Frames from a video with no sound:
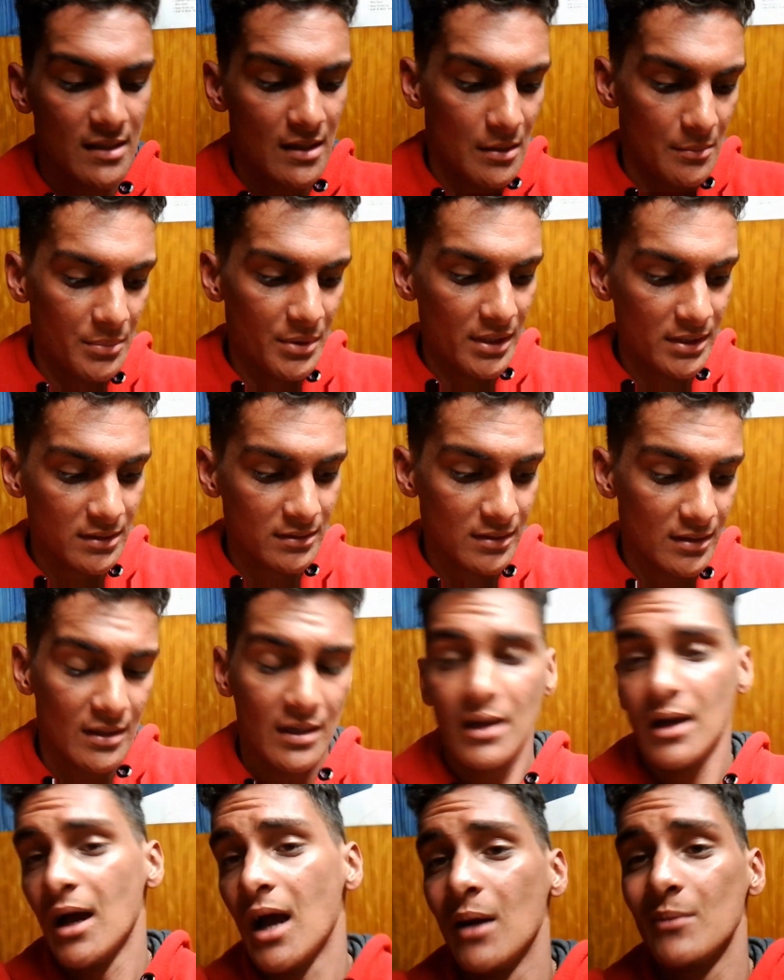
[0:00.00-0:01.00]
But
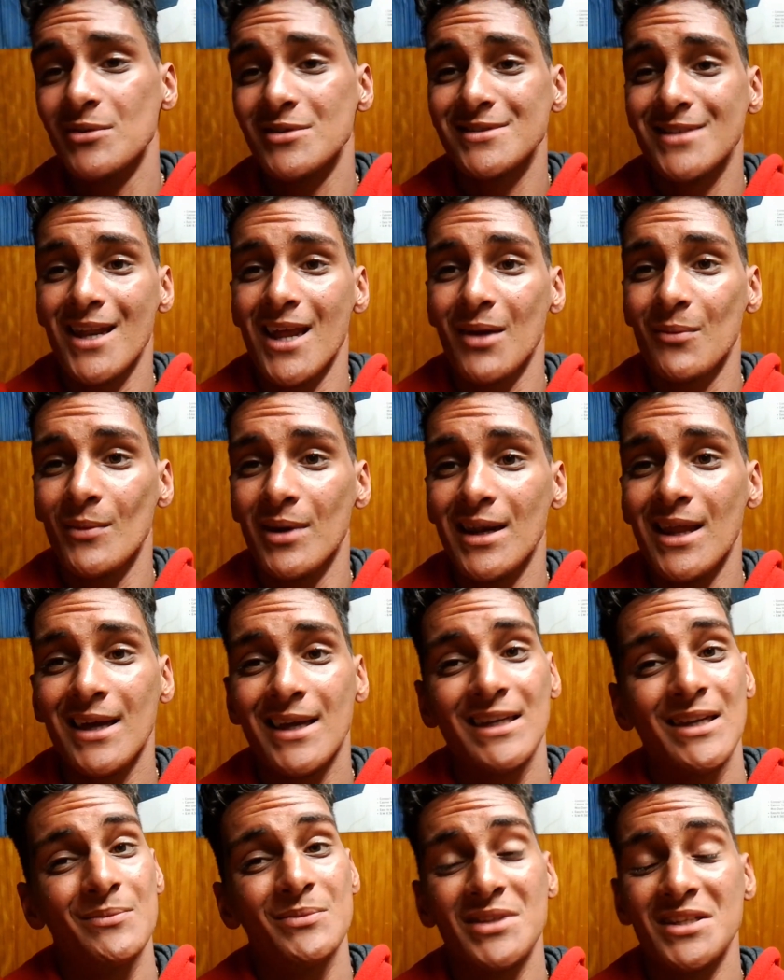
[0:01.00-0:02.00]
I'm just trying my luck
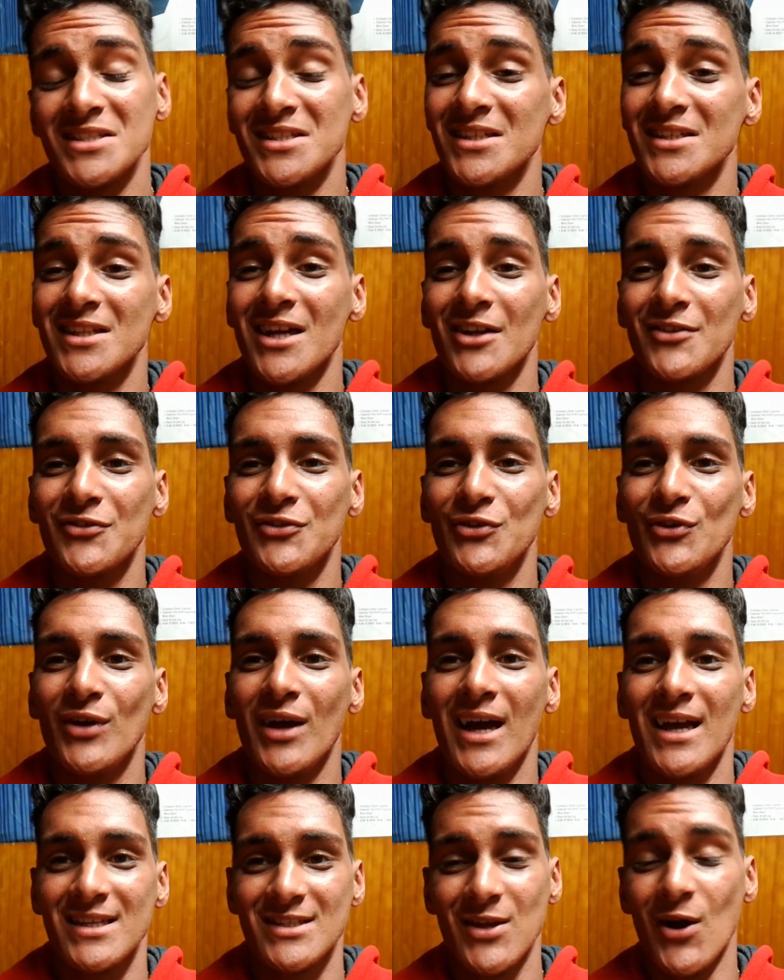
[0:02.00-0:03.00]
and I'm testing it out for you
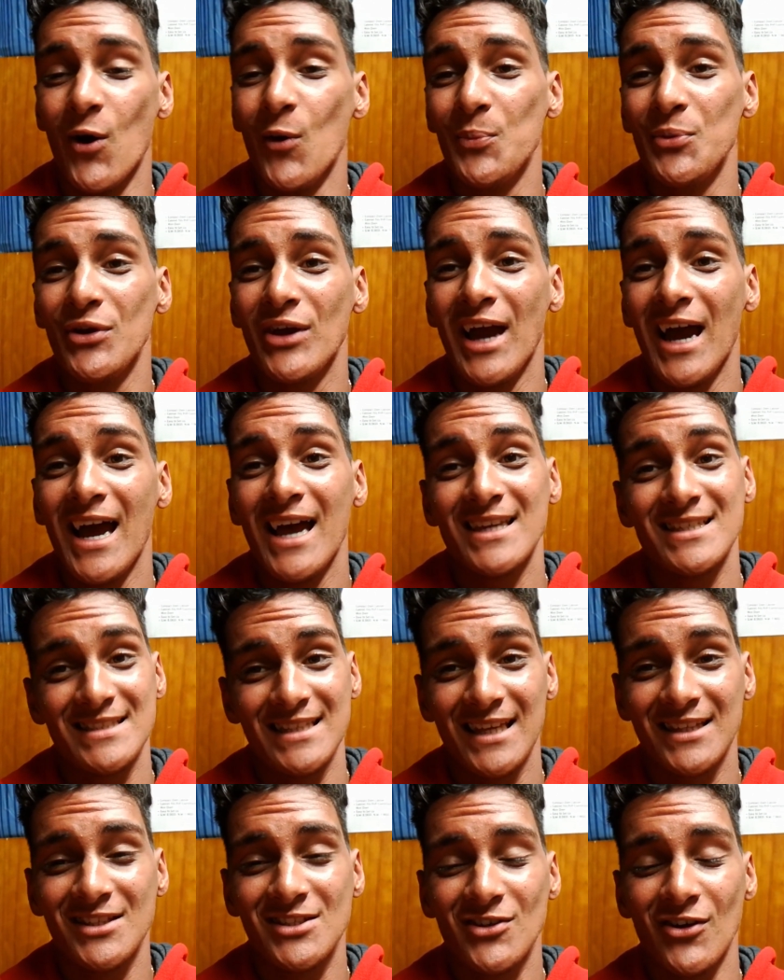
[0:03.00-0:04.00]
guys. Hope you guys like
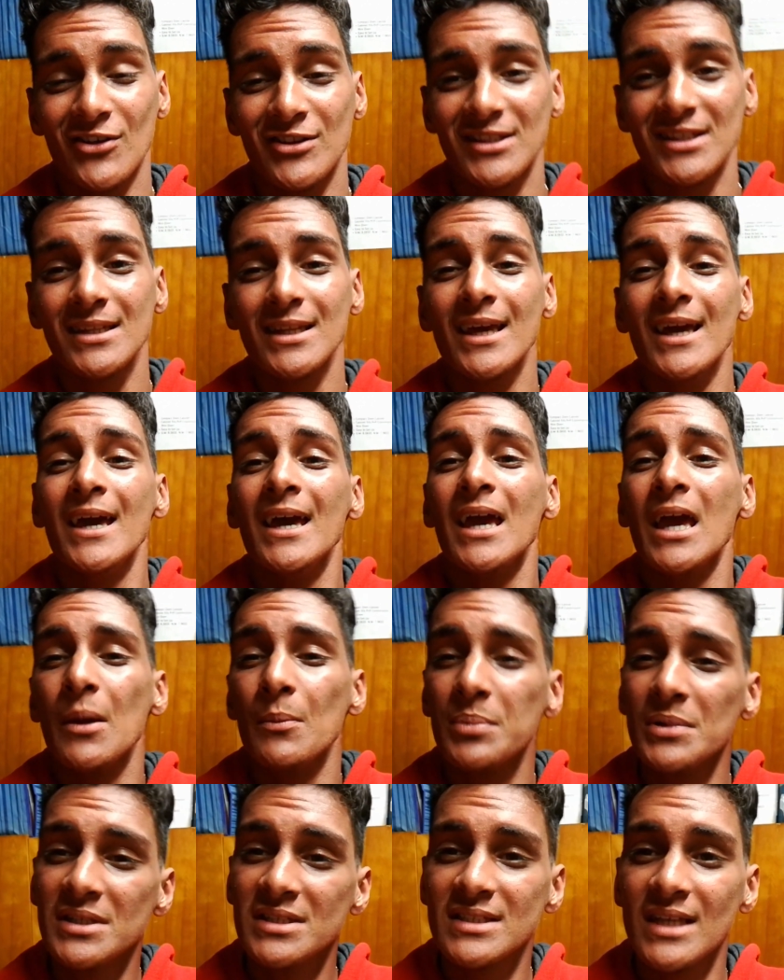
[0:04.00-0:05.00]
this content, and
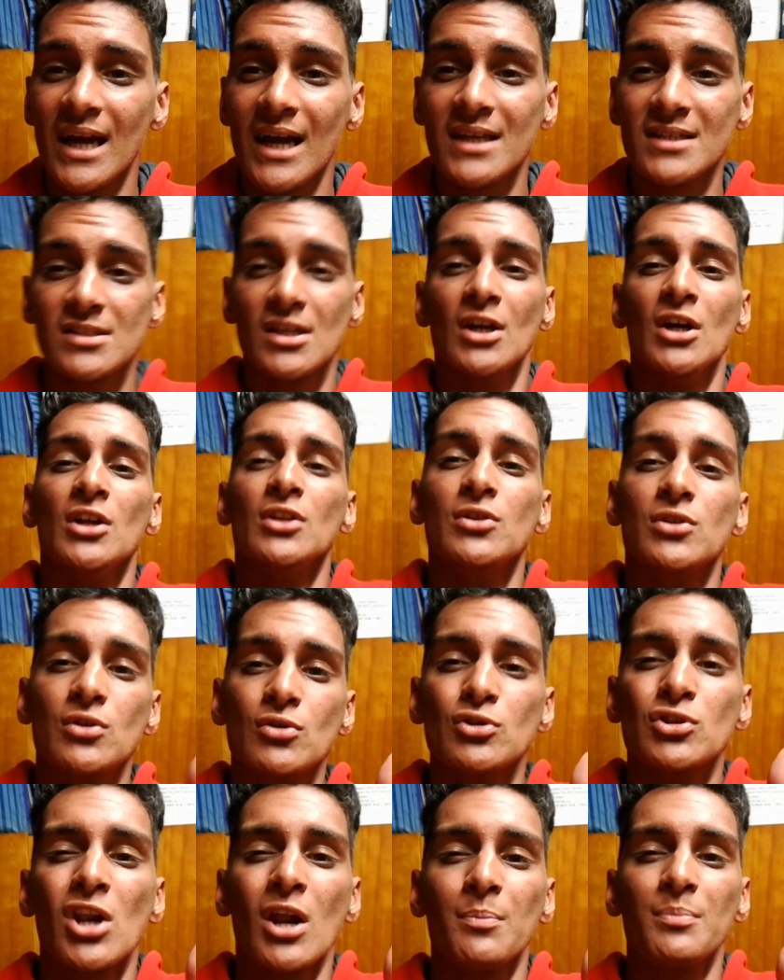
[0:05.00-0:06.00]
please guys do
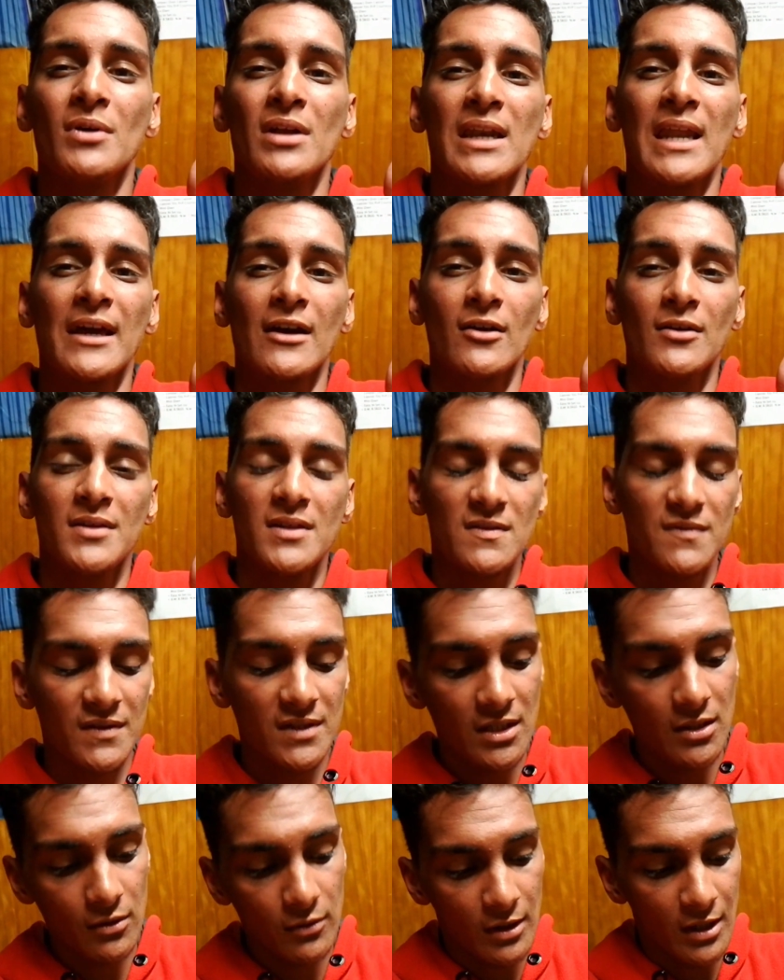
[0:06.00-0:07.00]
drop a like on this
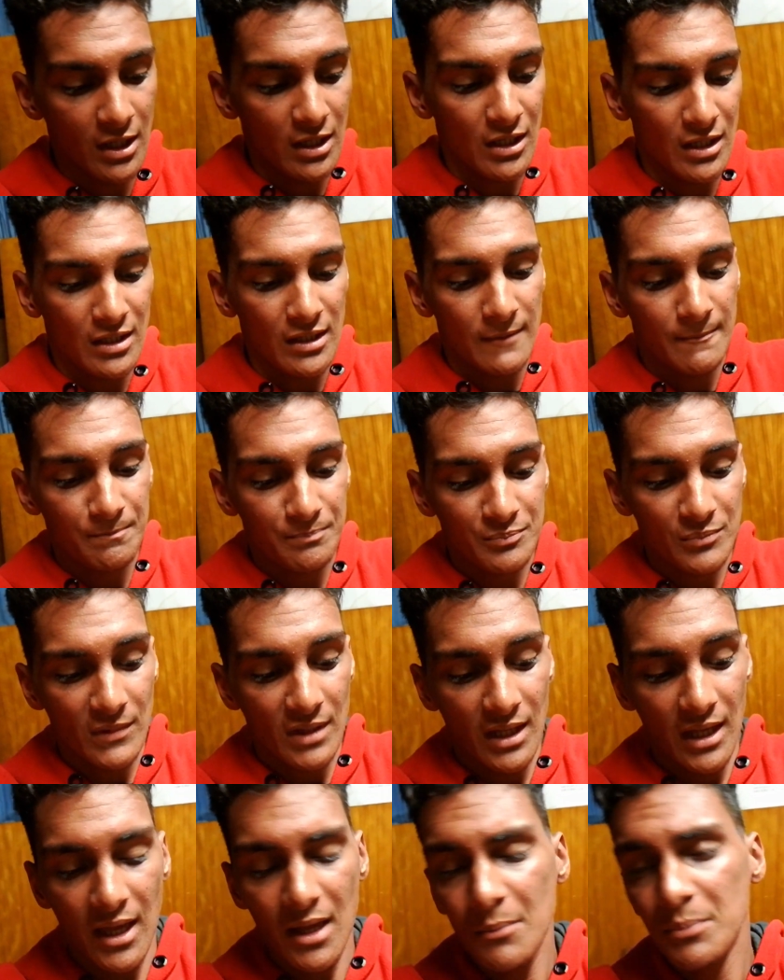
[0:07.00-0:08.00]
video,
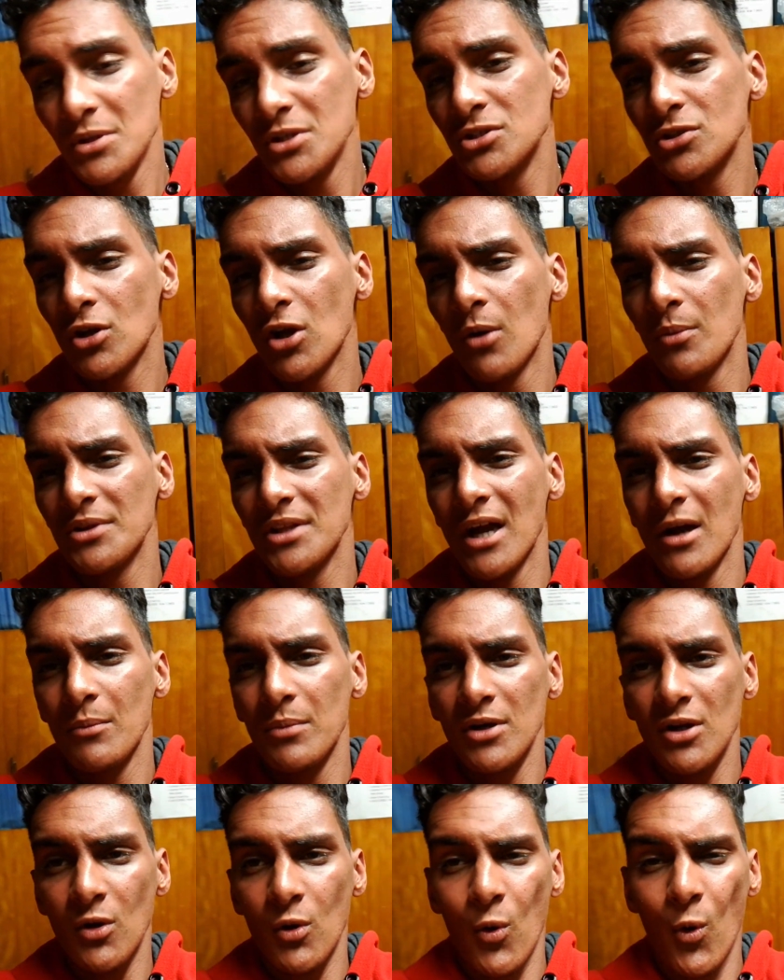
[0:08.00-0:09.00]
and please do comment down
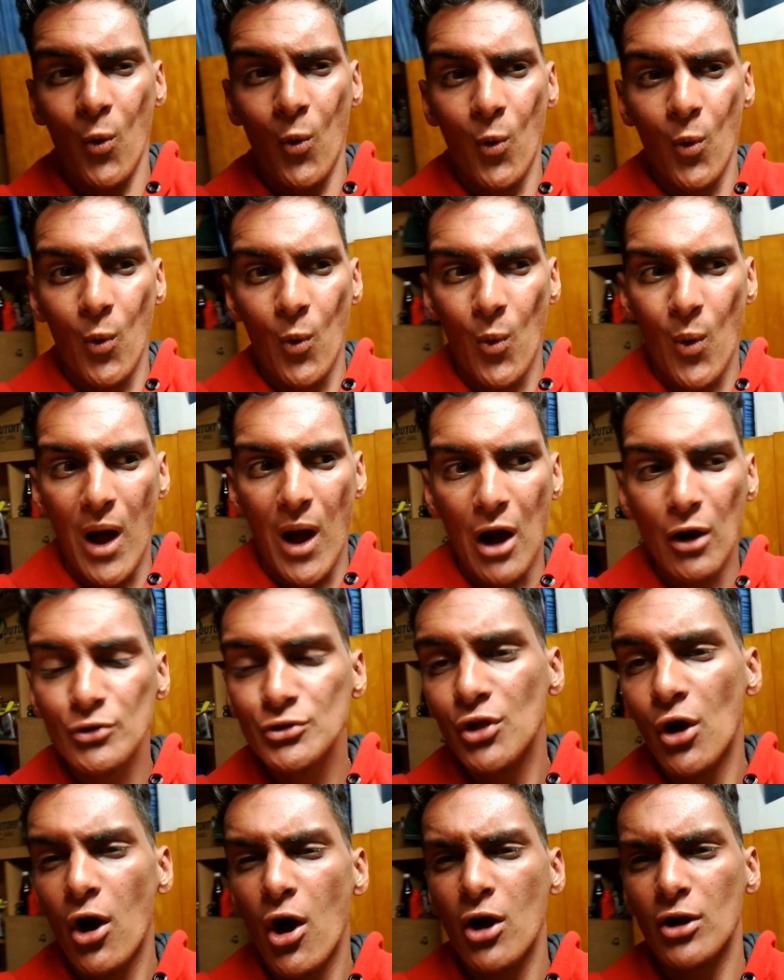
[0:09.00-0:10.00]
below how
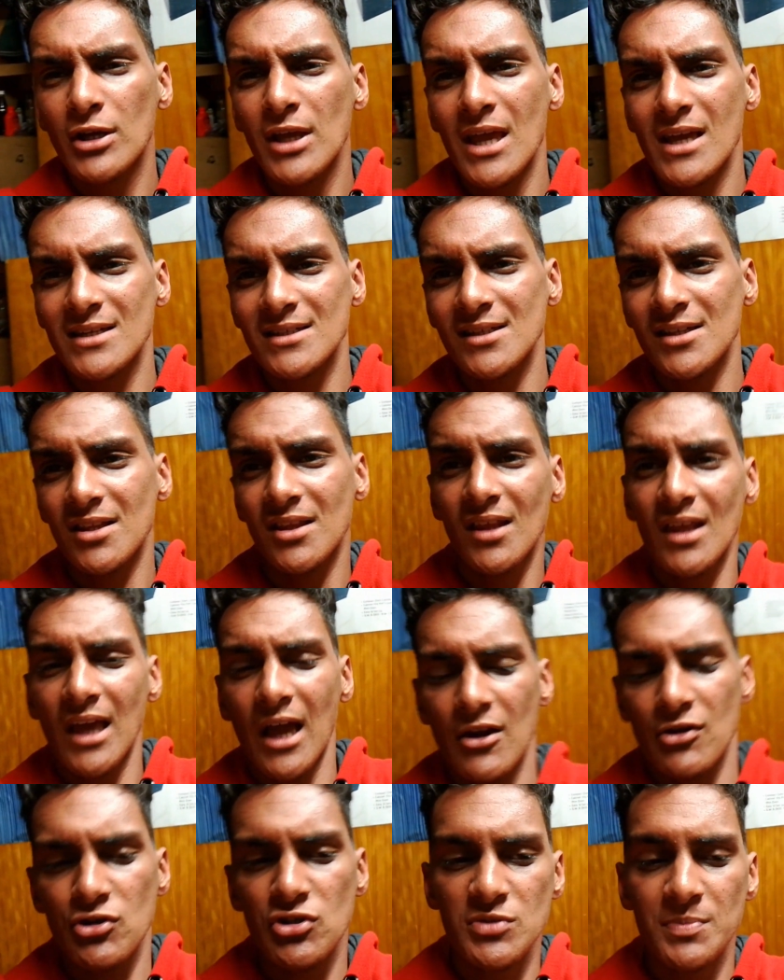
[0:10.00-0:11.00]
dark you actually think I
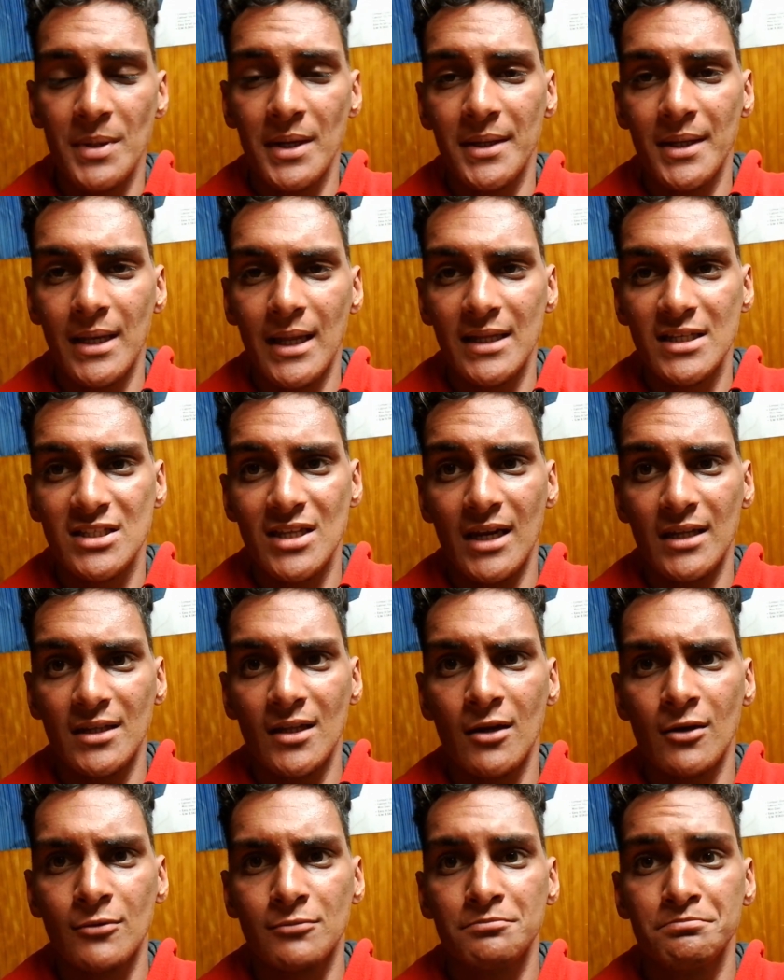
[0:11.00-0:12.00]
should spray the lights right
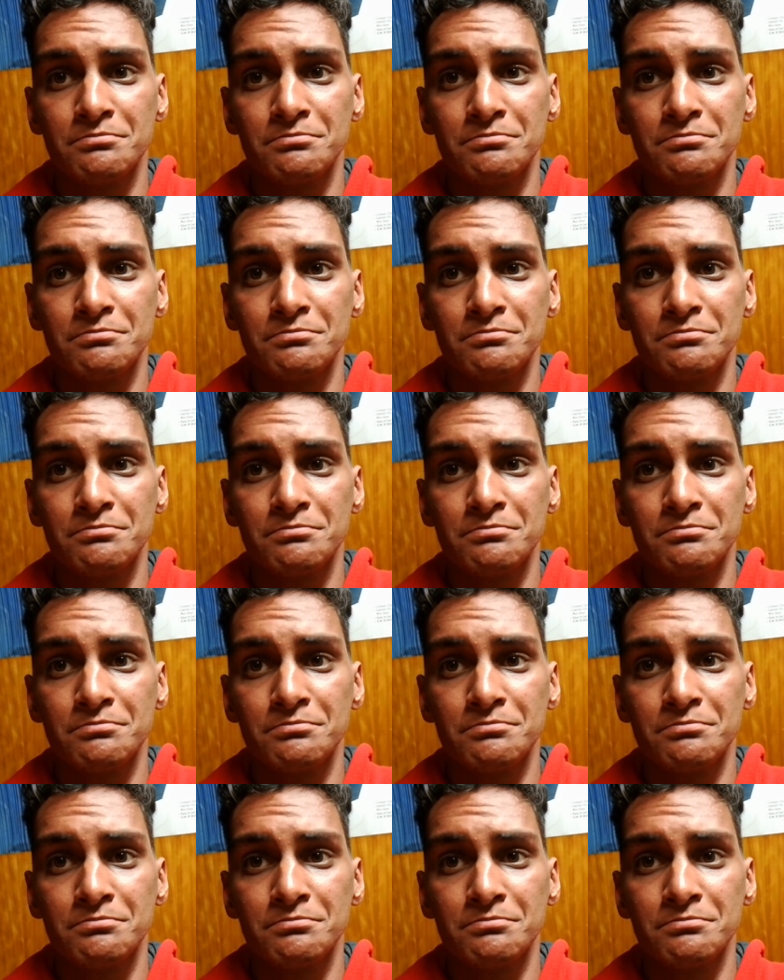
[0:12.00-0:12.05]
now.